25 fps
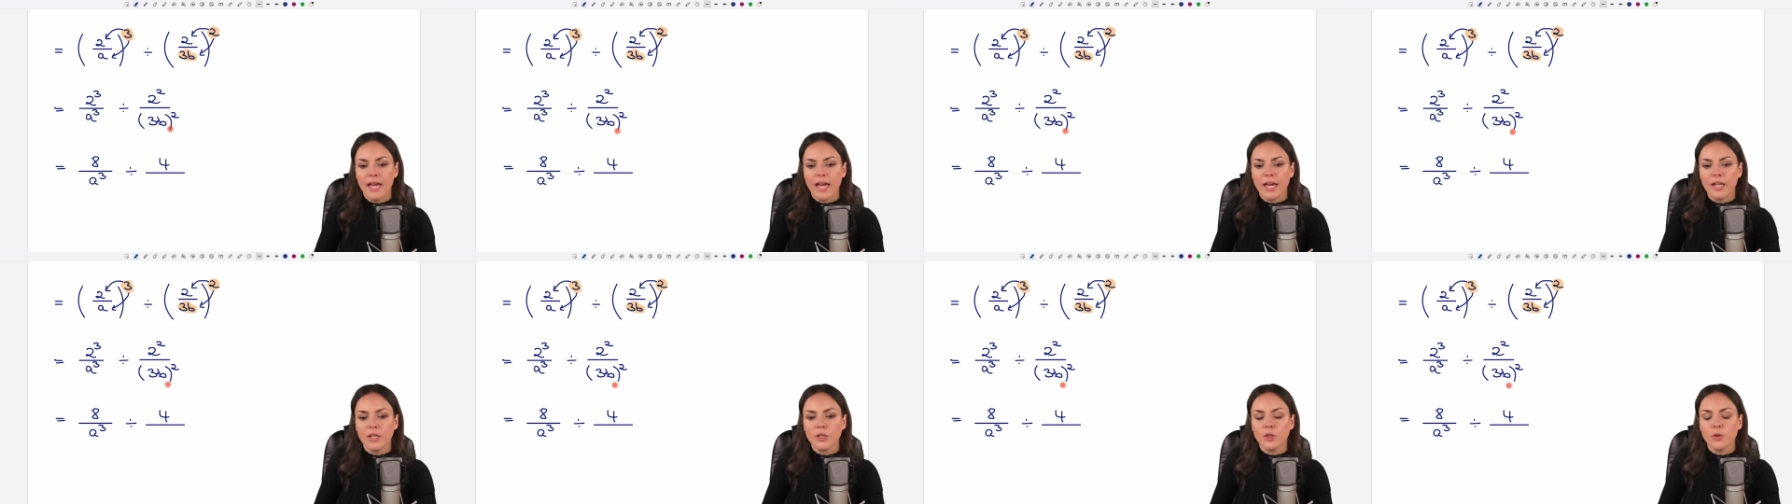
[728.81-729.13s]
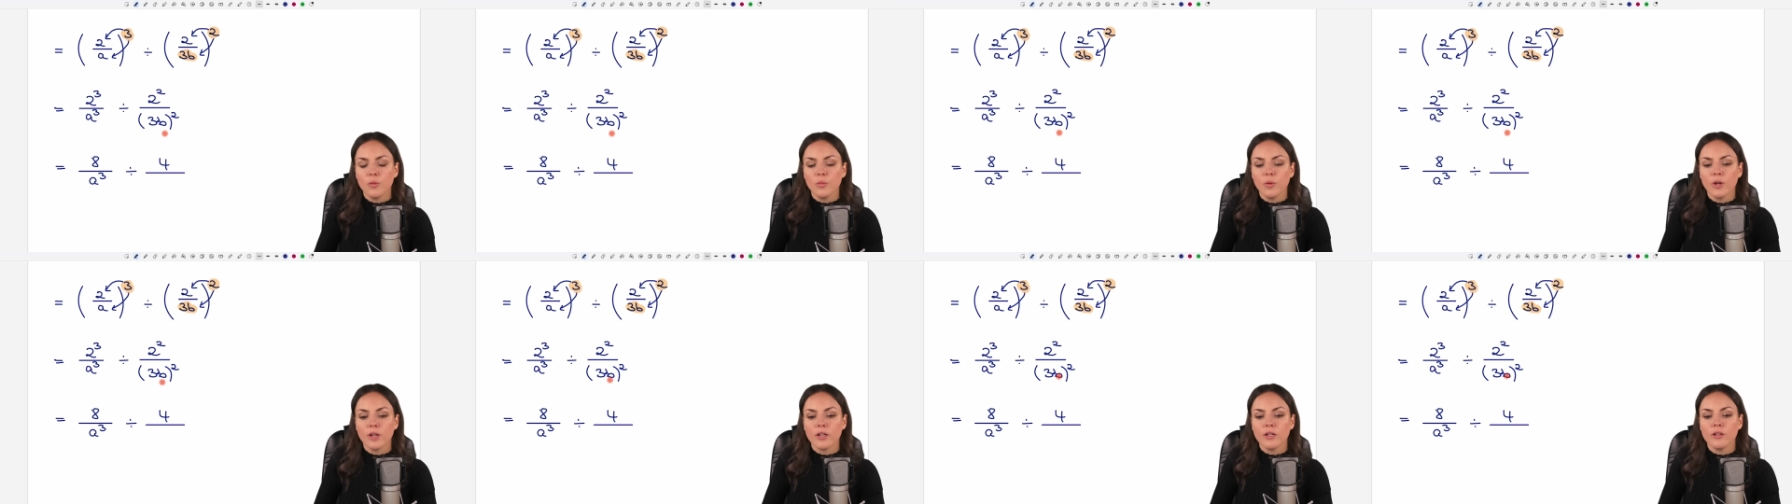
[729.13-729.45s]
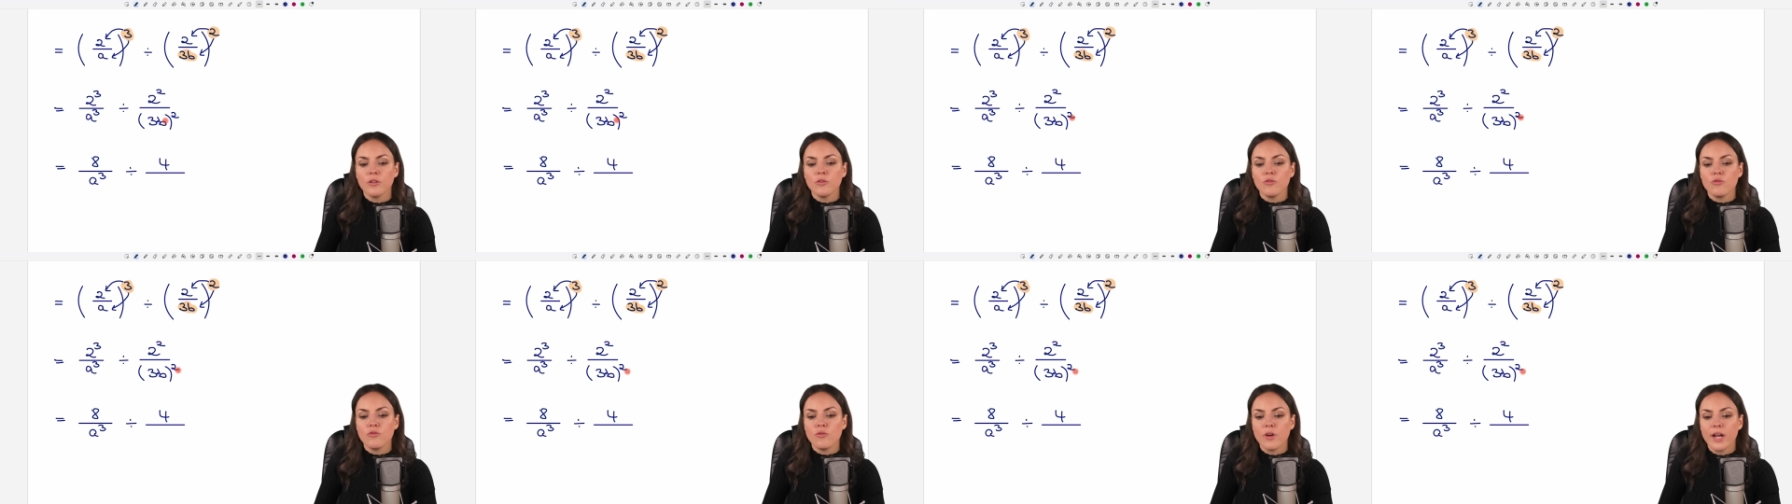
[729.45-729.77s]
and you want
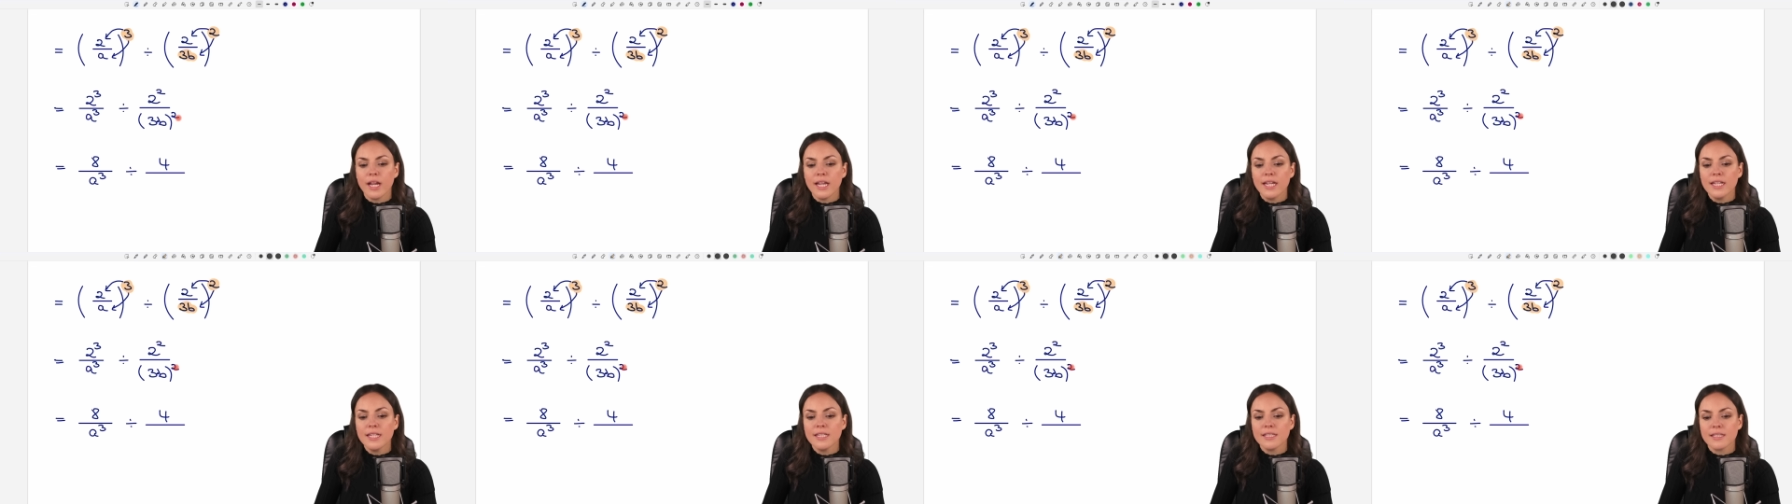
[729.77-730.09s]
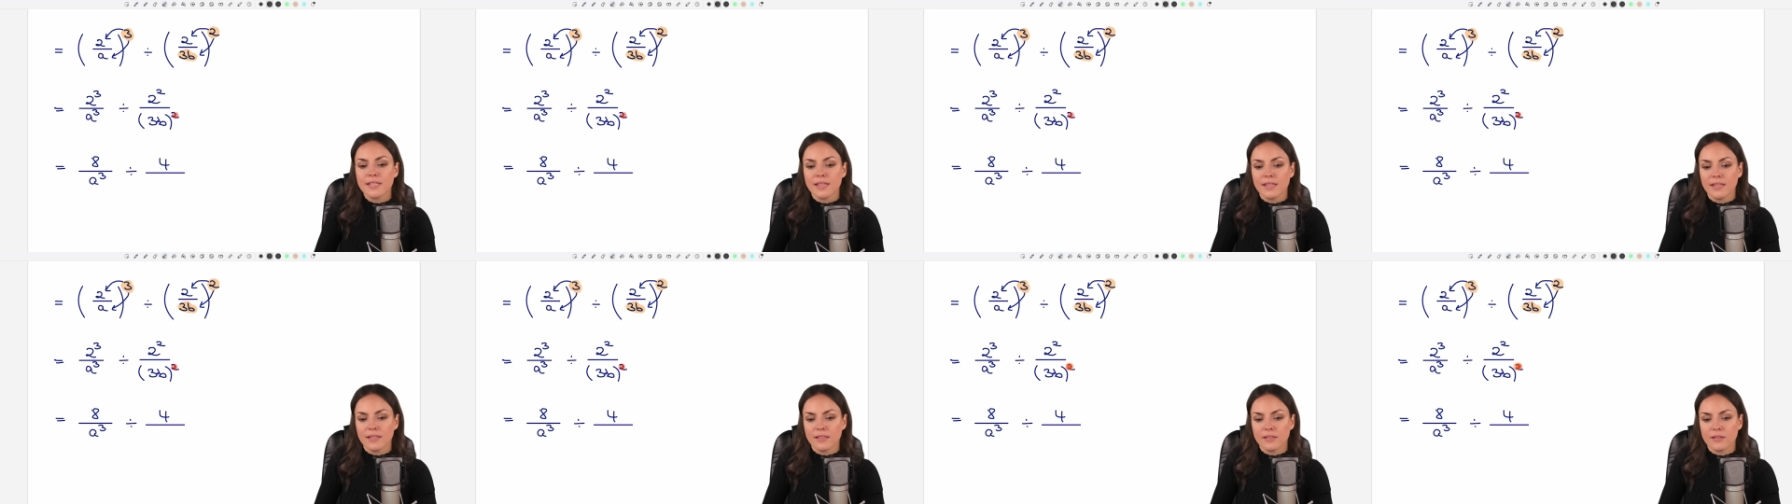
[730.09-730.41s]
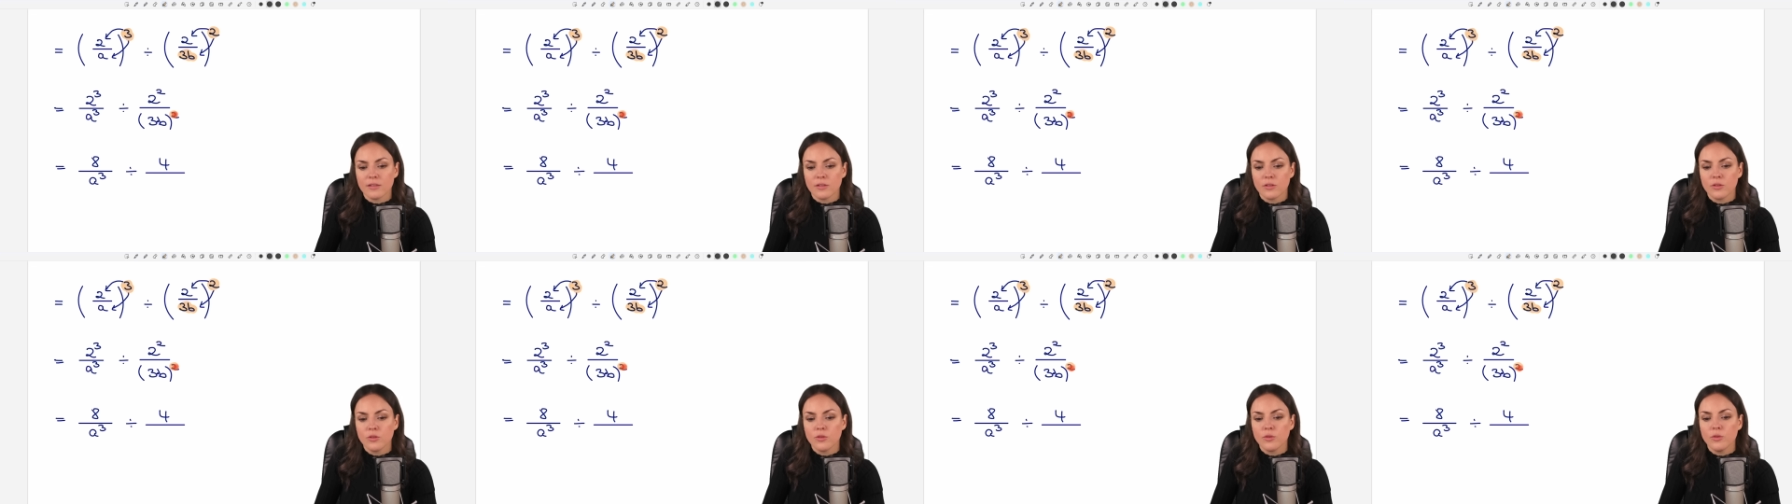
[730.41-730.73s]
to raise
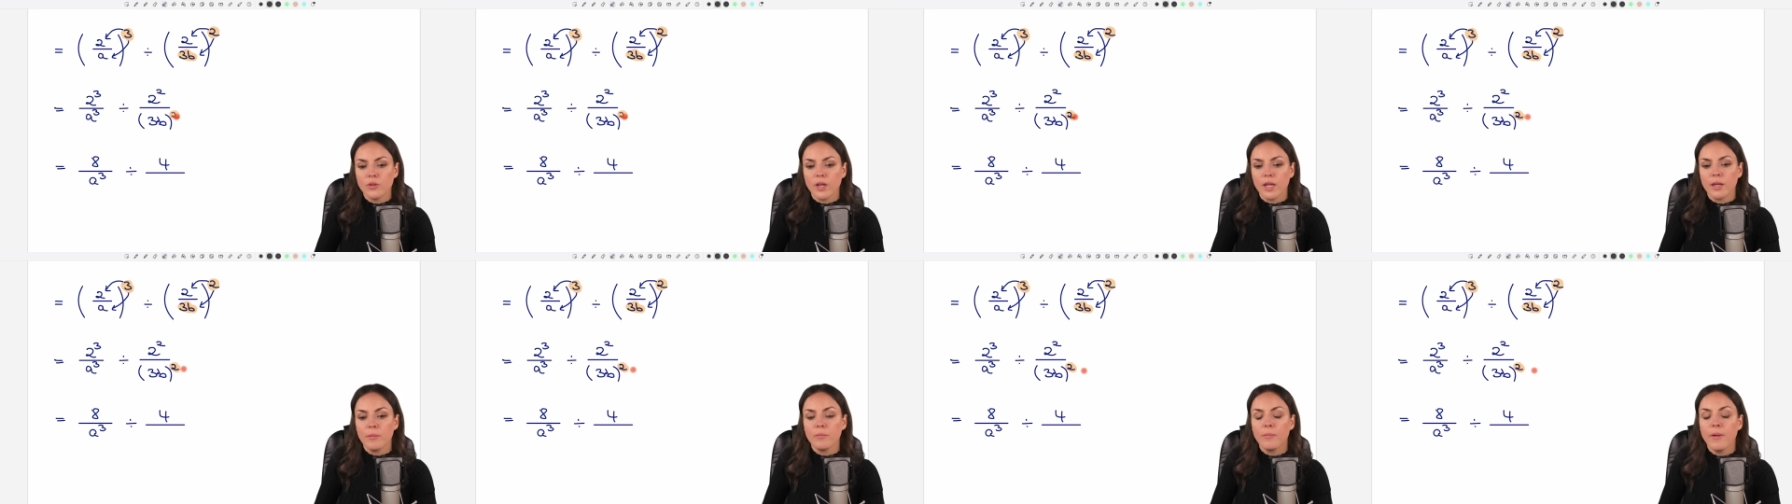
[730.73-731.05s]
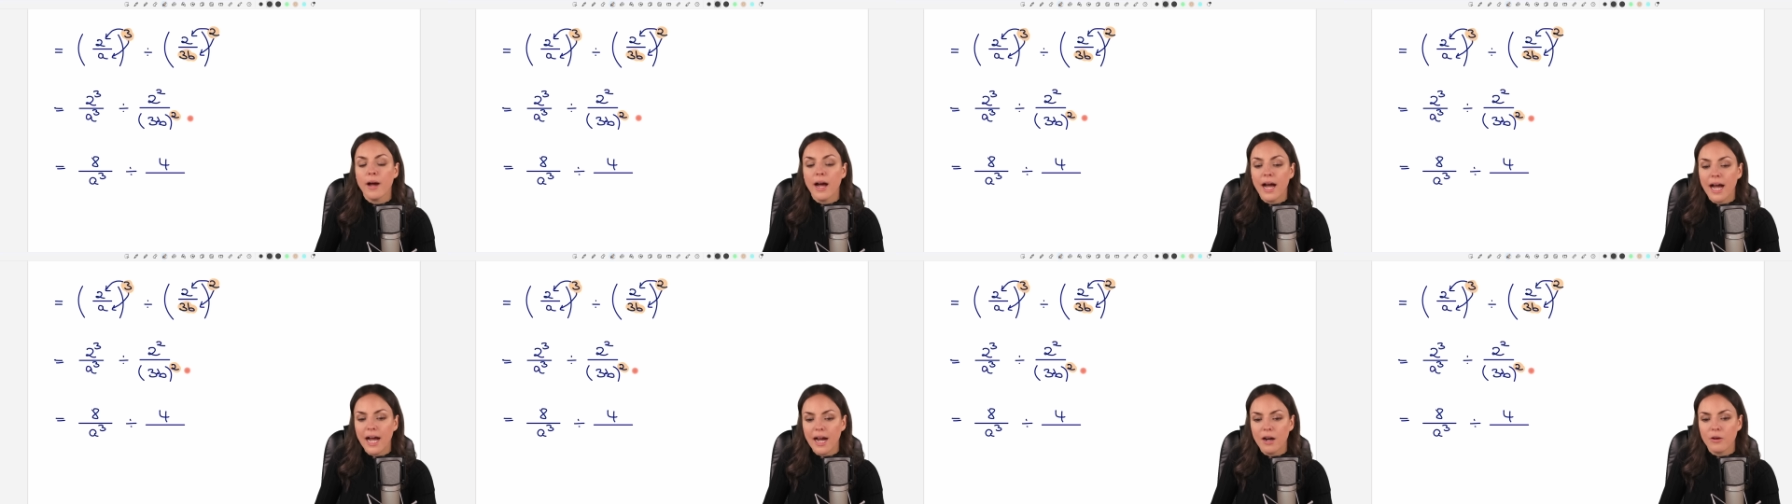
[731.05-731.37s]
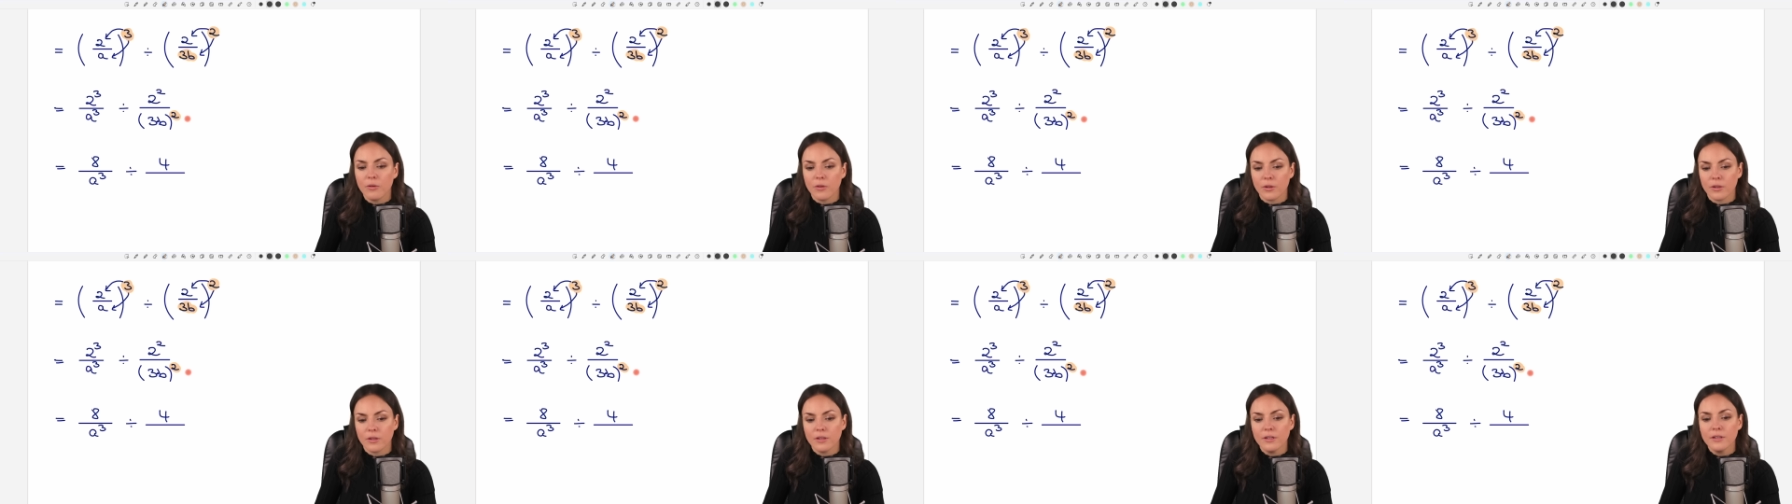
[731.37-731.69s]
this to a
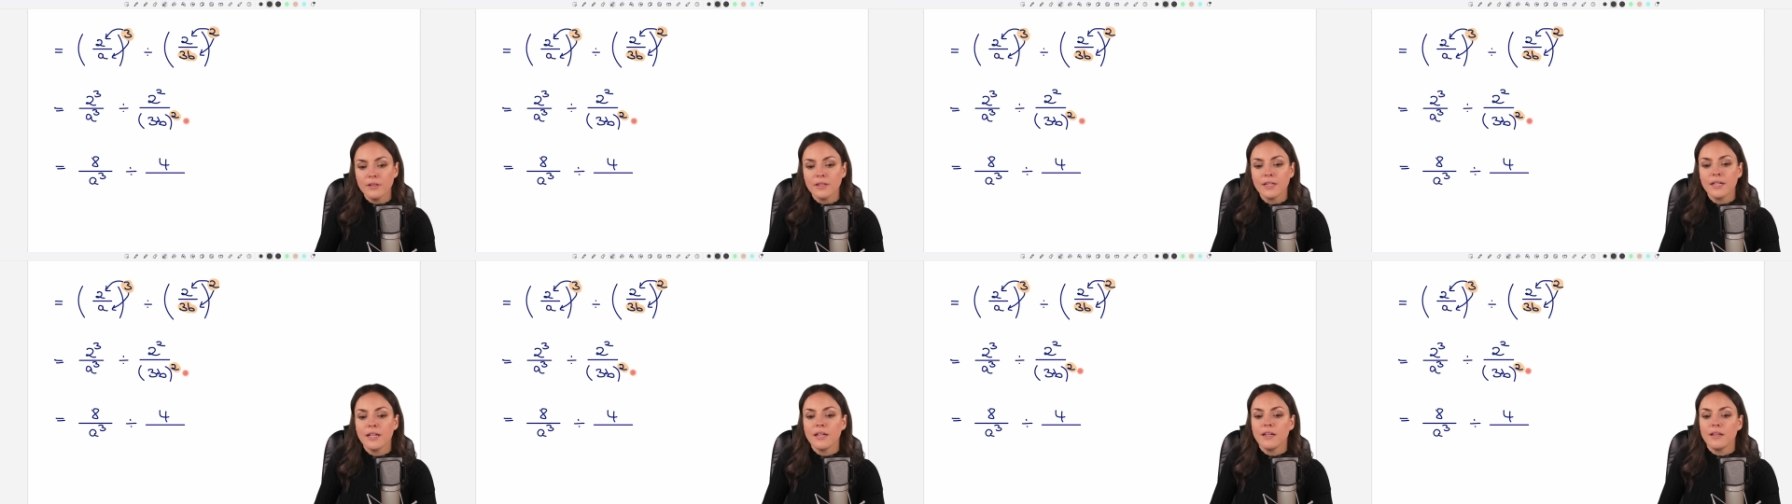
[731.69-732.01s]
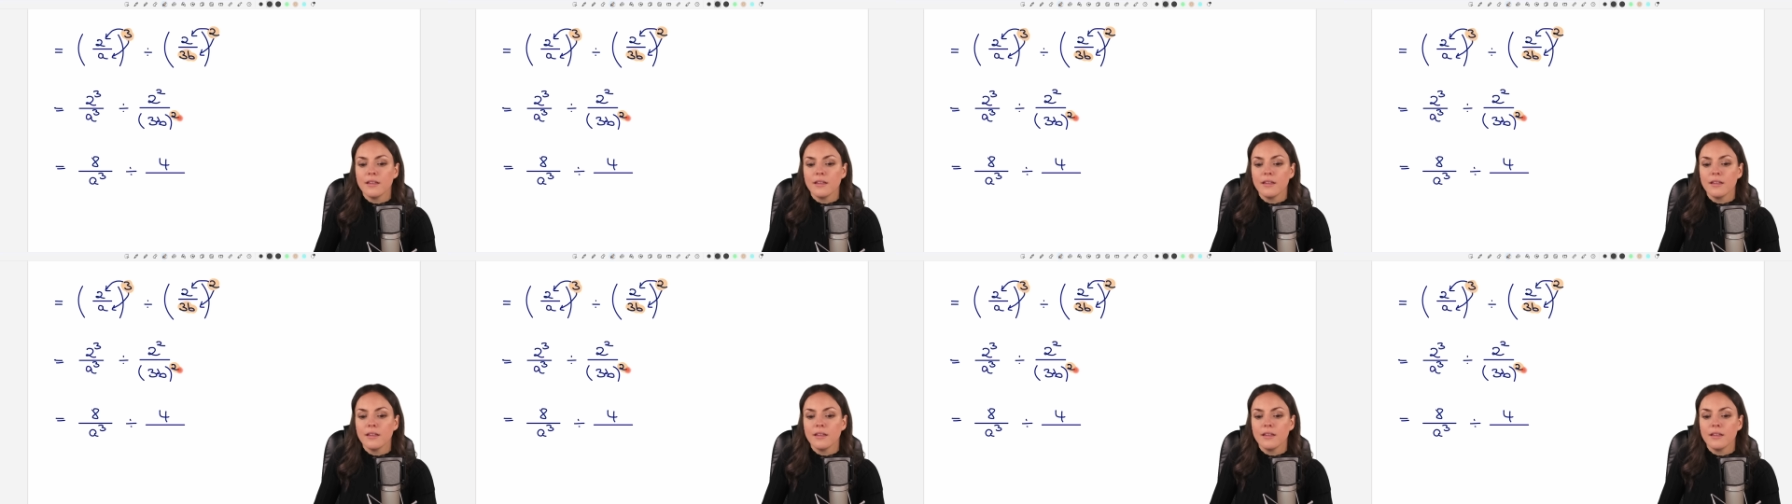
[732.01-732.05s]
power,